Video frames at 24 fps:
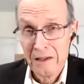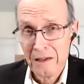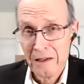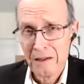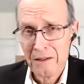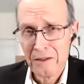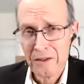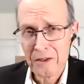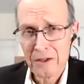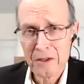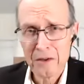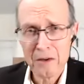
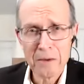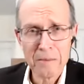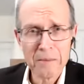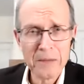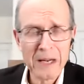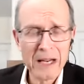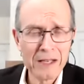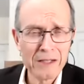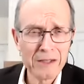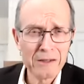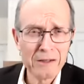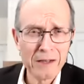and so a
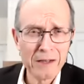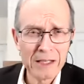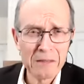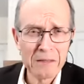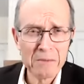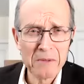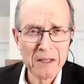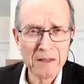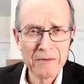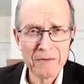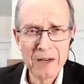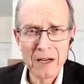pastor asked
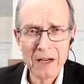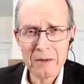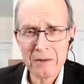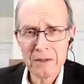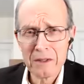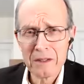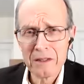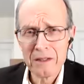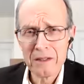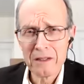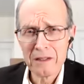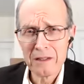me if I
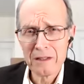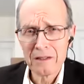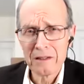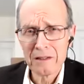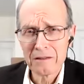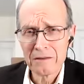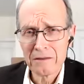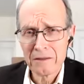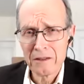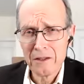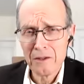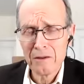would,
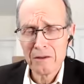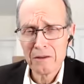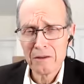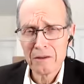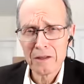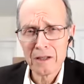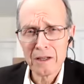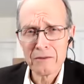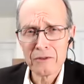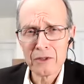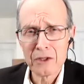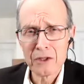you know,
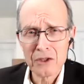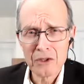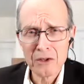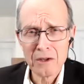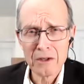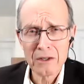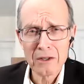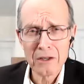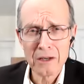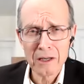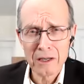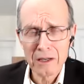give a short
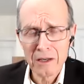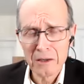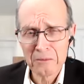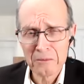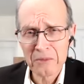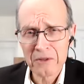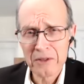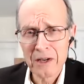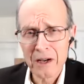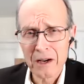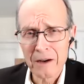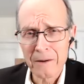talk on
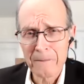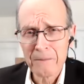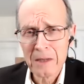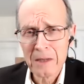prayer.